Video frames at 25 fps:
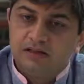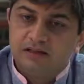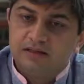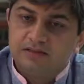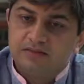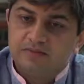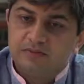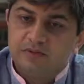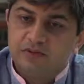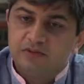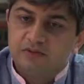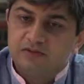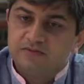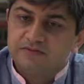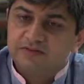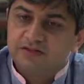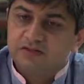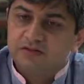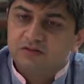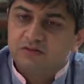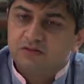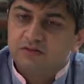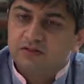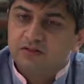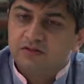is because
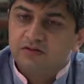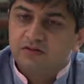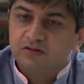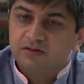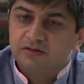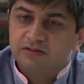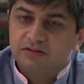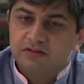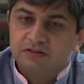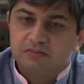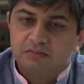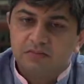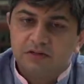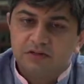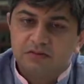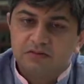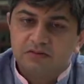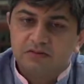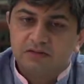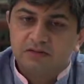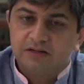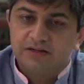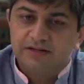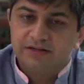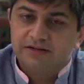we're only talking
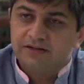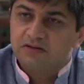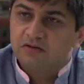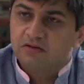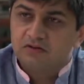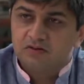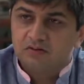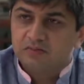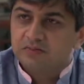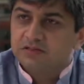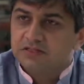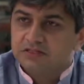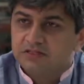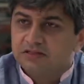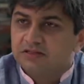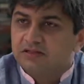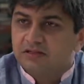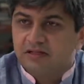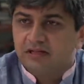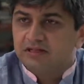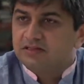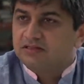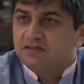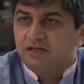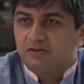about lighting automation.
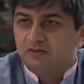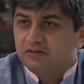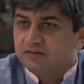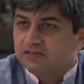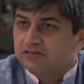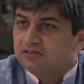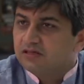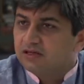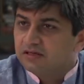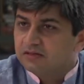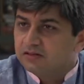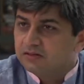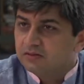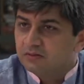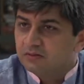That's how it started